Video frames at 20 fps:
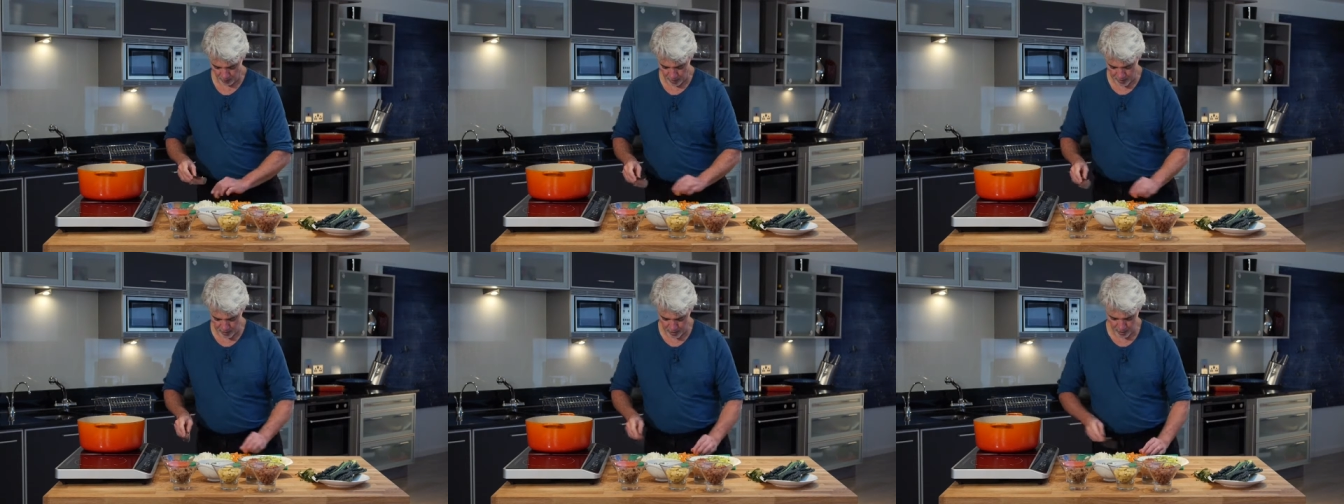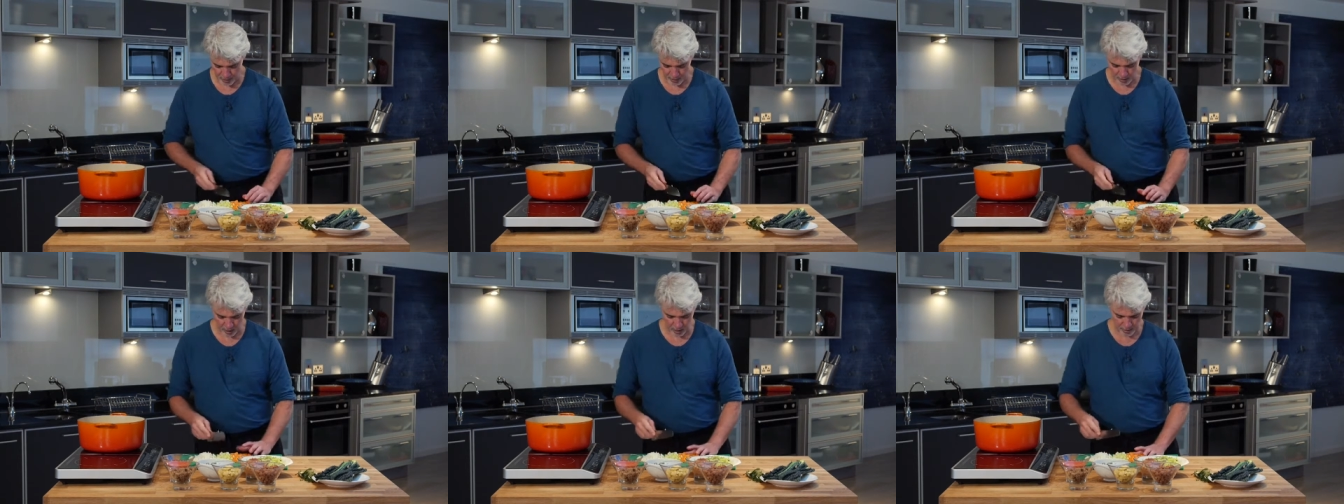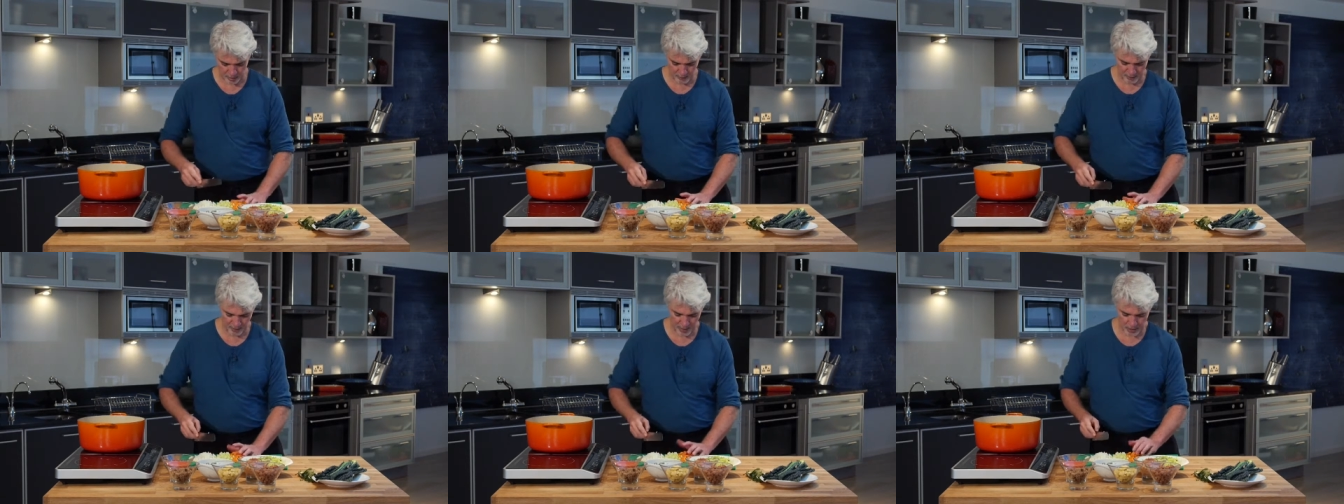Once you get
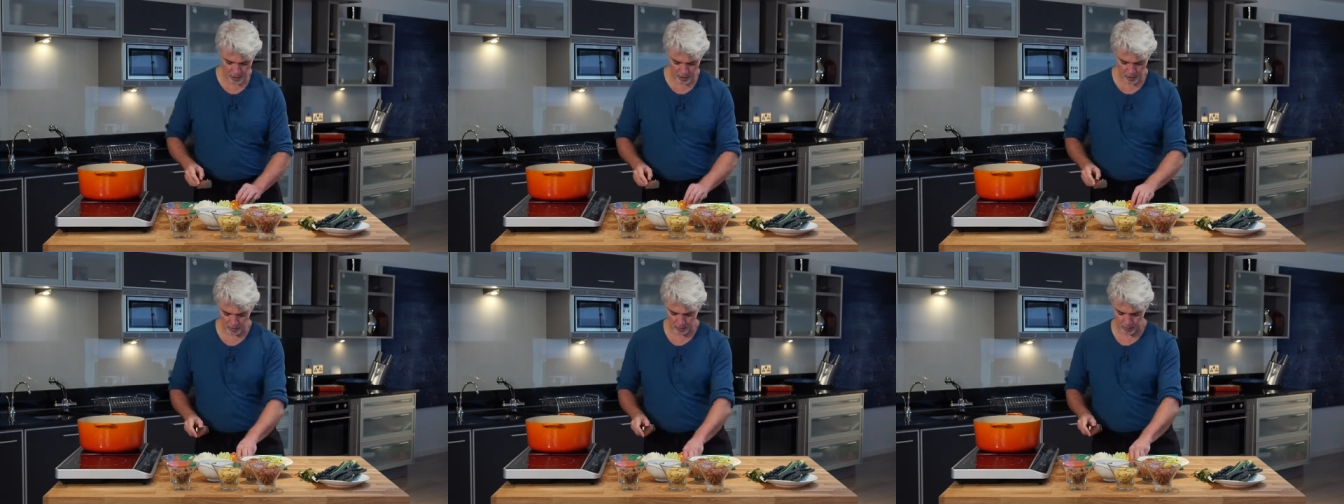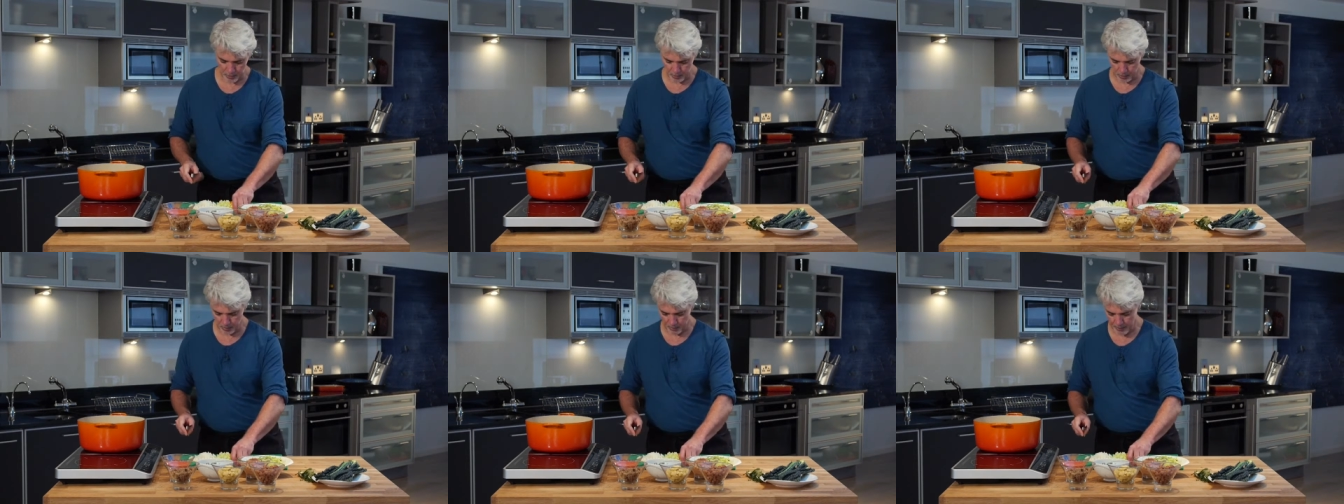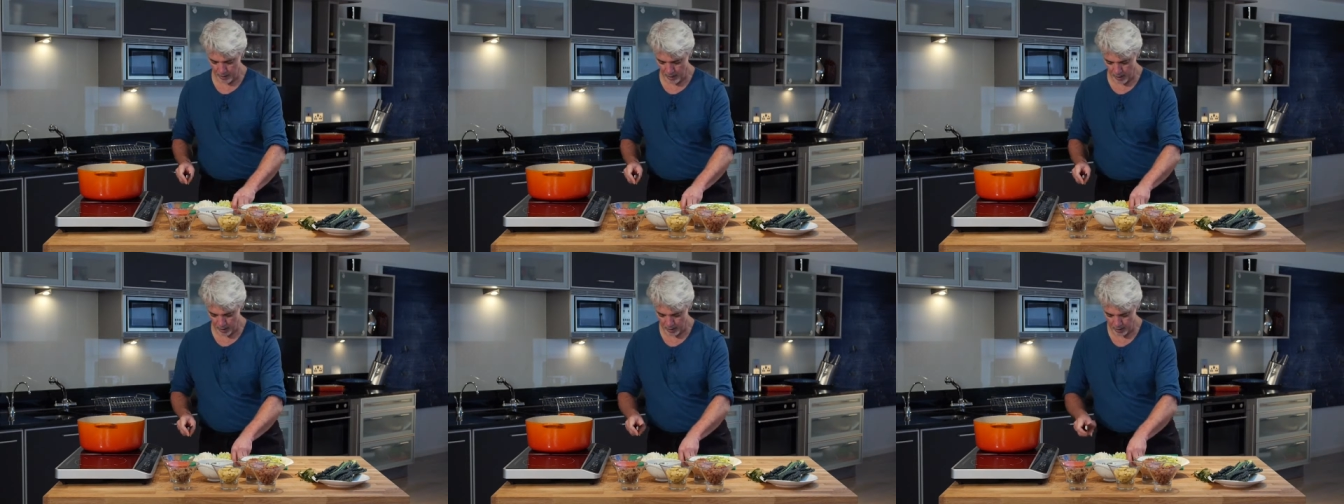all your vegetables
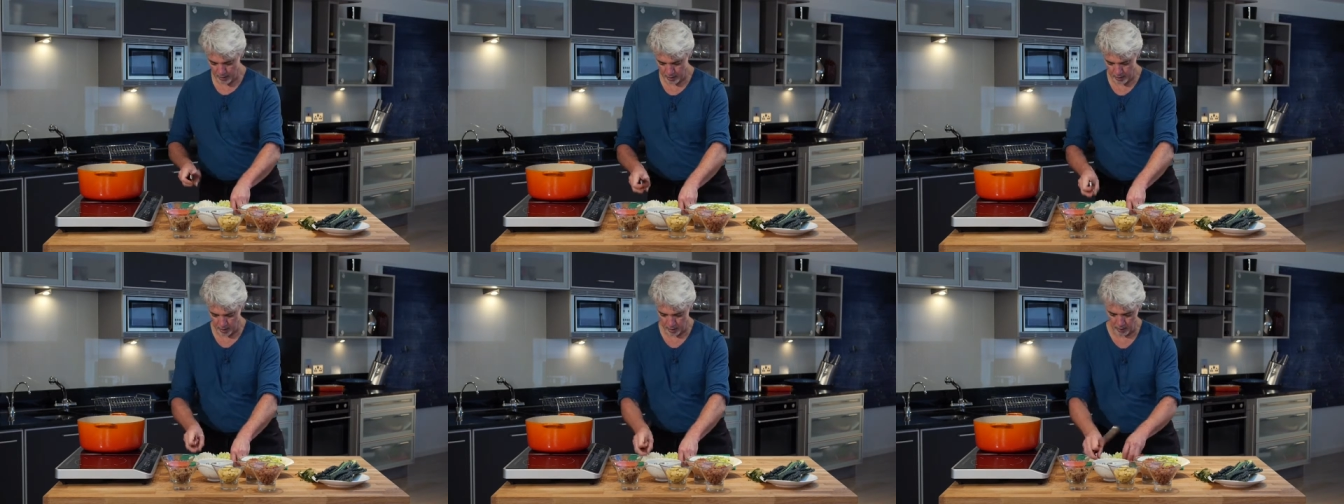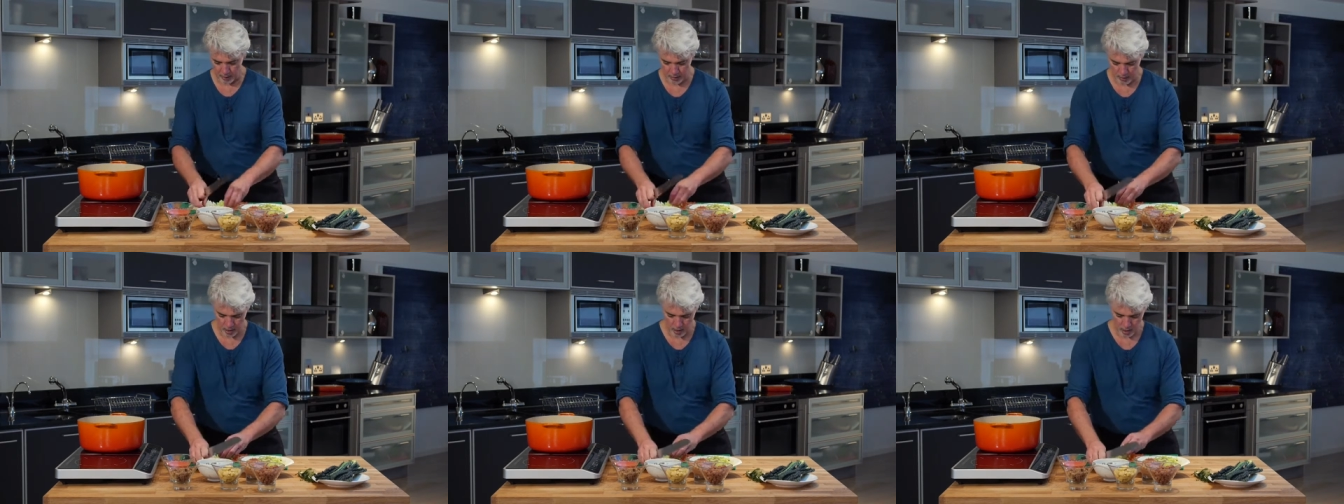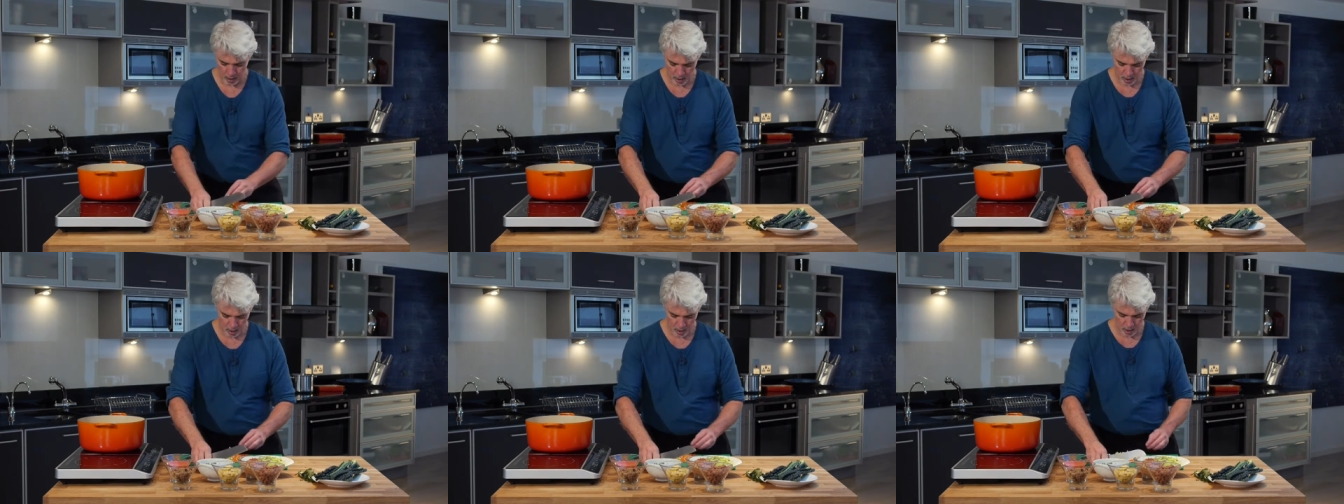prepared here,
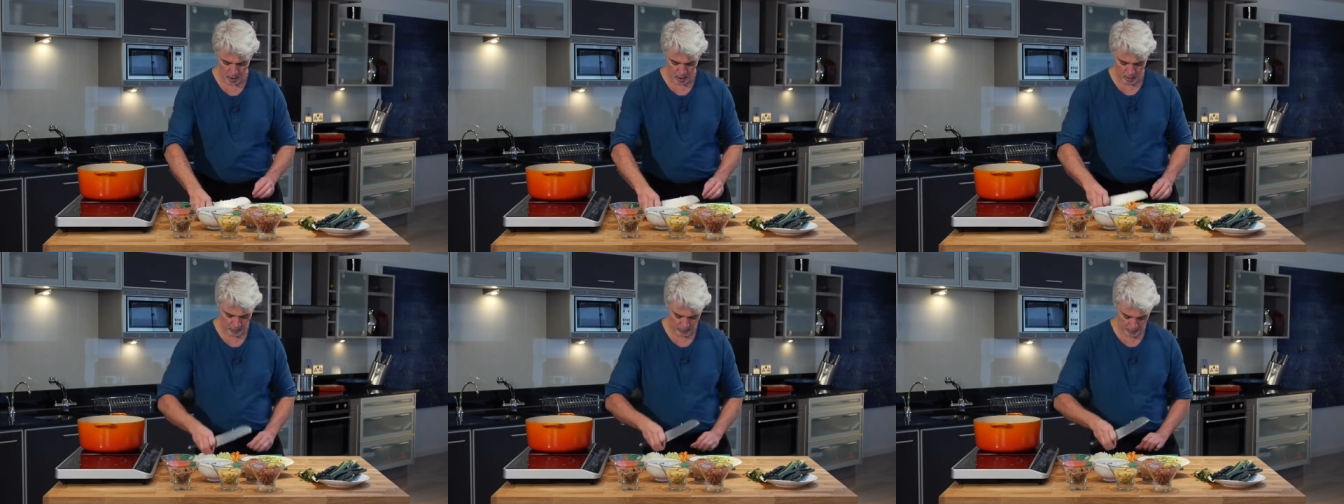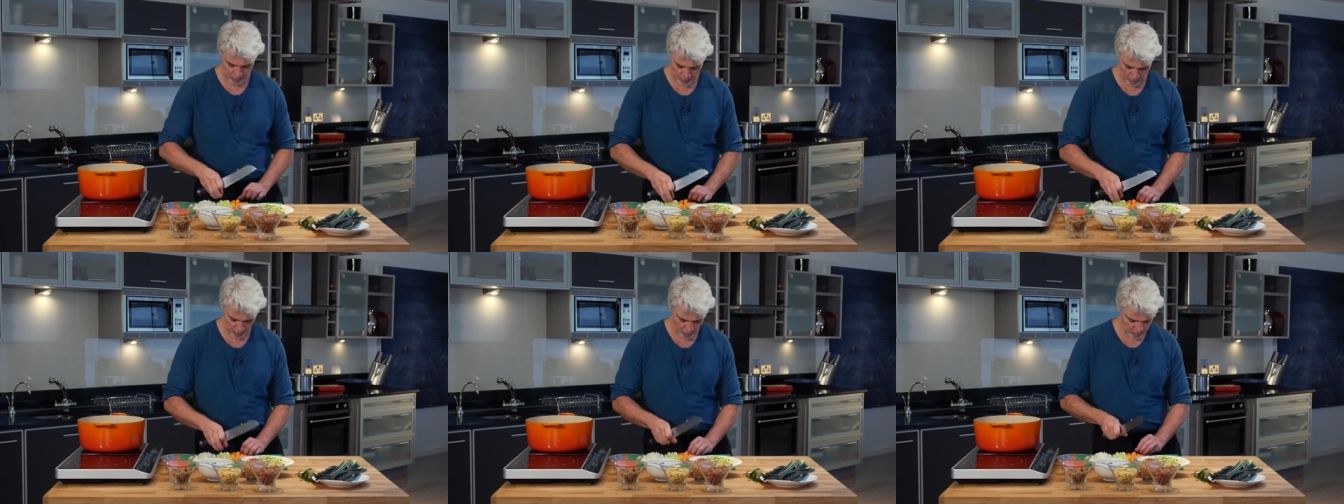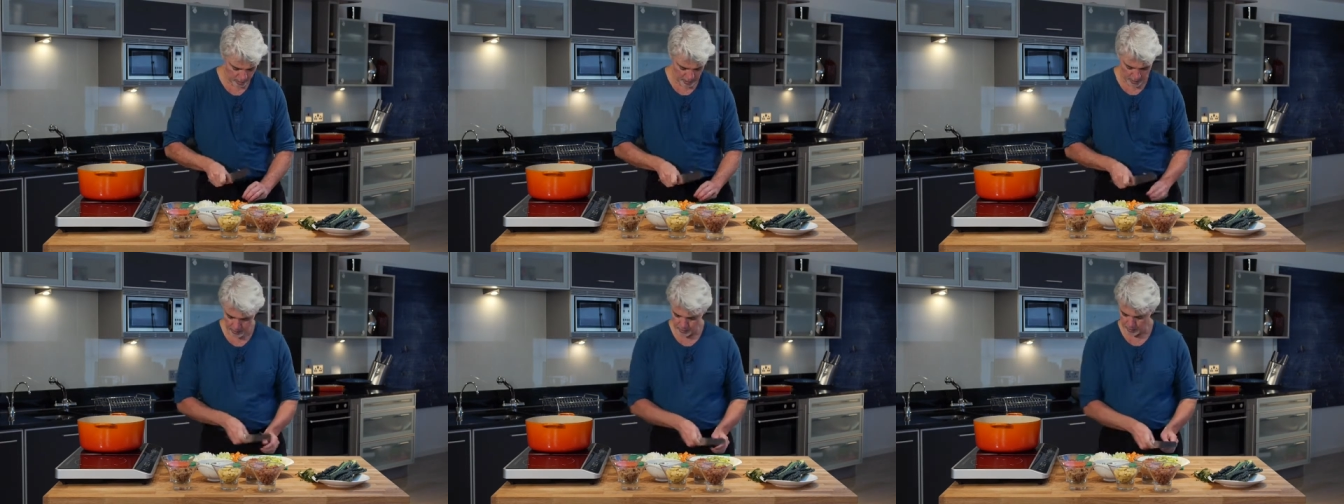we're going to go
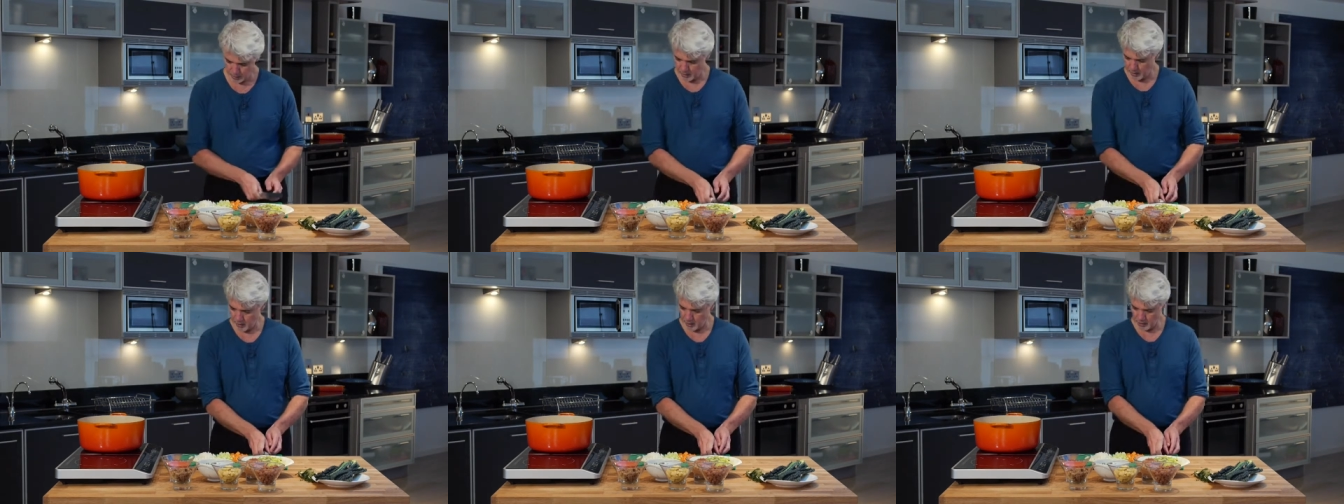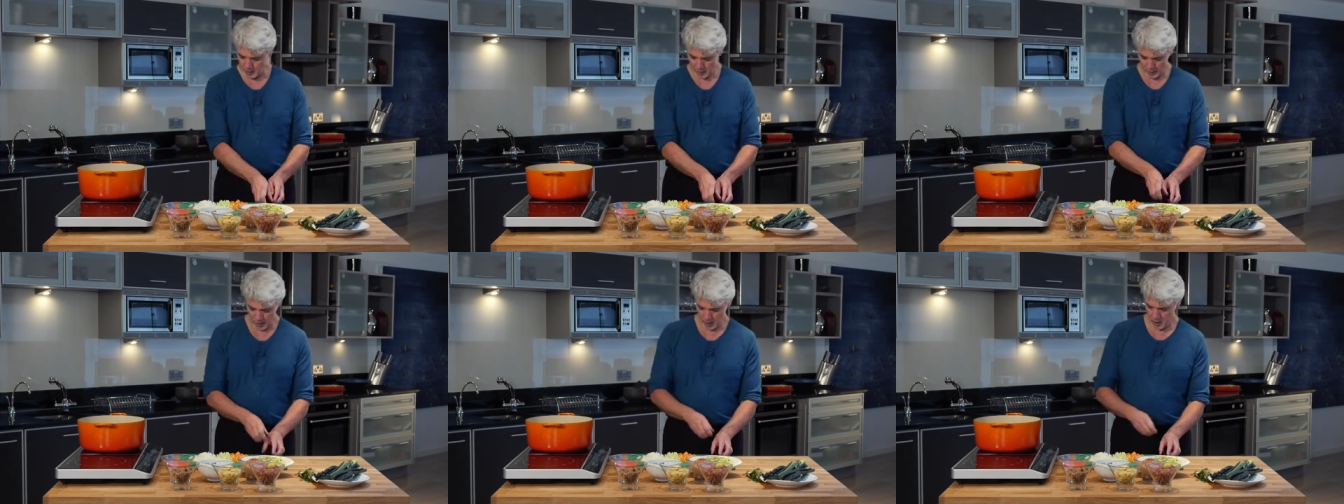ahead and get